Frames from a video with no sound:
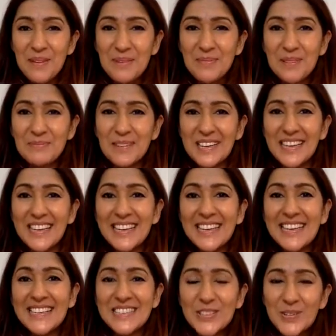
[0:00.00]
tapping with me.
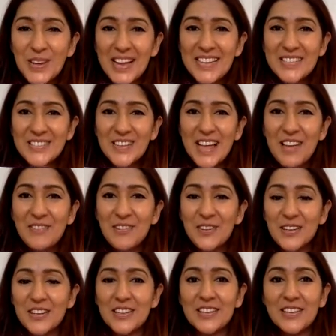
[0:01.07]
So nice to have
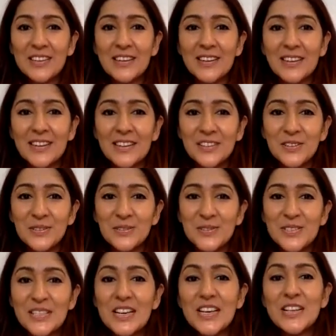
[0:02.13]
you here,
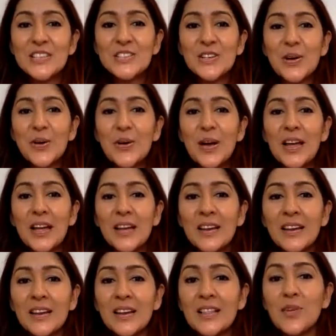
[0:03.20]
Just. So,
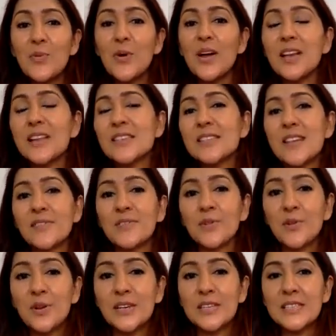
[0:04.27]
and another one is, of
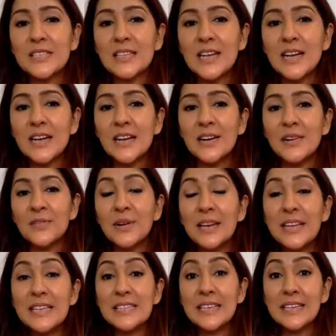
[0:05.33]
course,
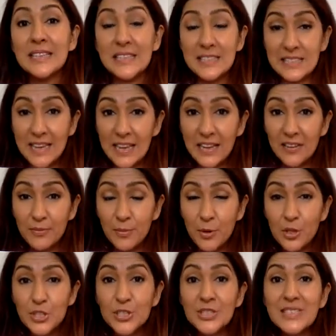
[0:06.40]
releasing these negative
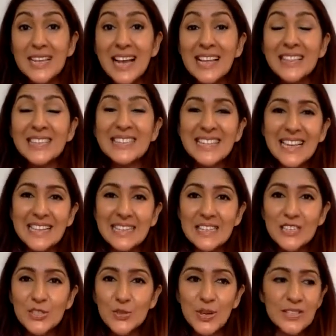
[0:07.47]
emotions and the
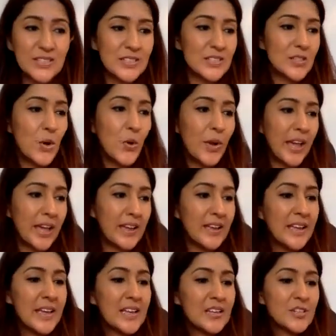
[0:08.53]
daily stresses. Okay,
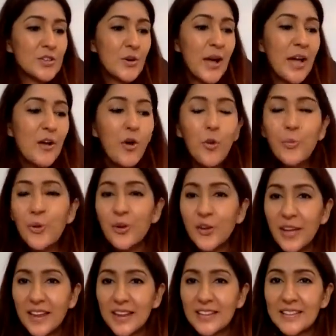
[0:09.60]
so I hope
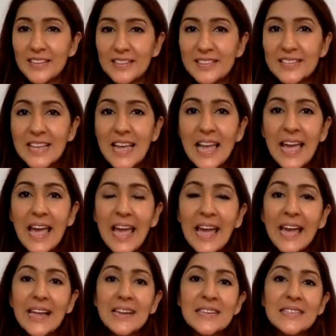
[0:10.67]
you're getting this.
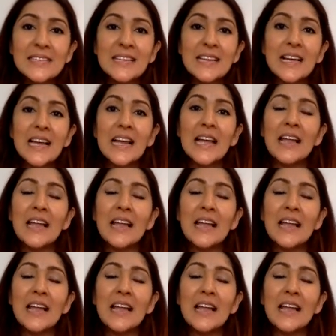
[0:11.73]
And